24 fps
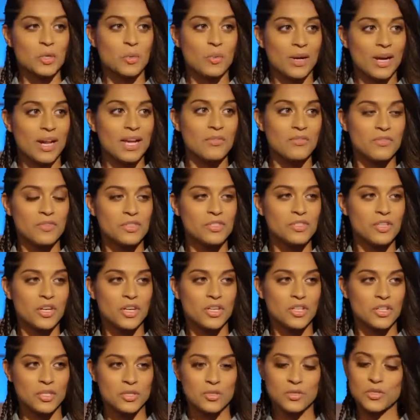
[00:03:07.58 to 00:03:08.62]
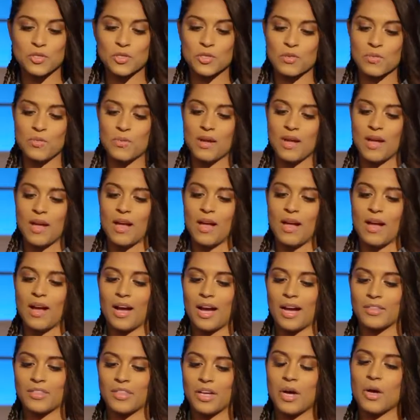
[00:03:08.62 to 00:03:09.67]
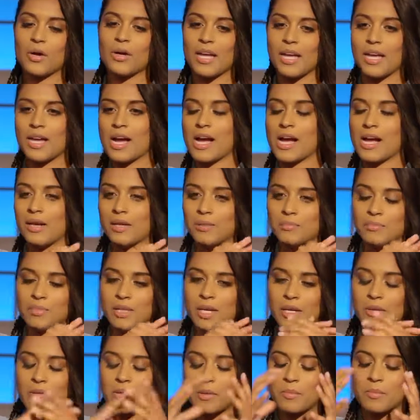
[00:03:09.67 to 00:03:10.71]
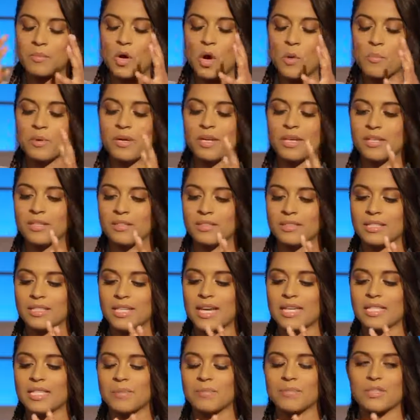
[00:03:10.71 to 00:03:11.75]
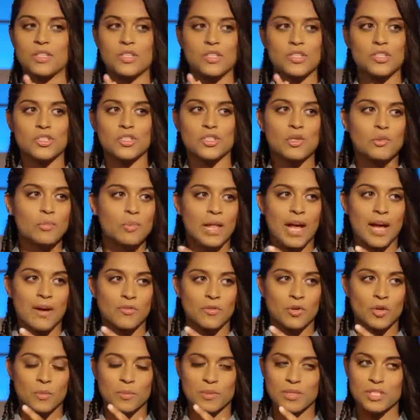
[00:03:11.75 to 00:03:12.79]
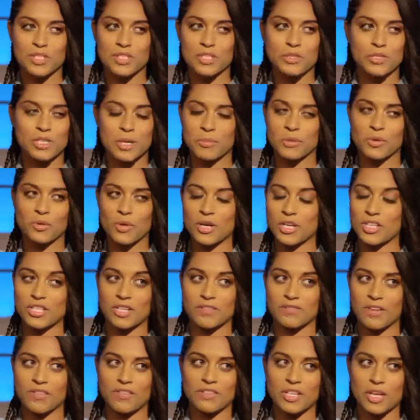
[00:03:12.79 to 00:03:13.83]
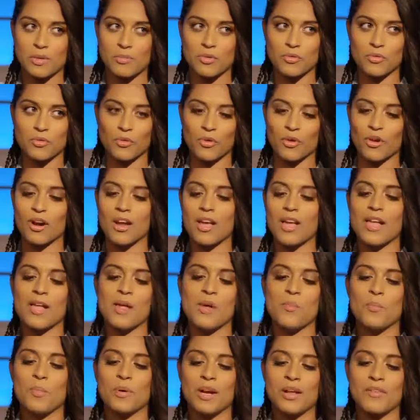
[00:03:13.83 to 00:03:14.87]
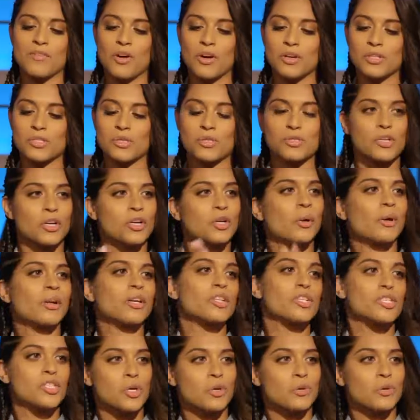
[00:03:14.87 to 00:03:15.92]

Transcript: So when I first started YouTube, I thought, okay, I'm opening the gates up to this new platform and this new type of creation I've never done before, but I've also started going to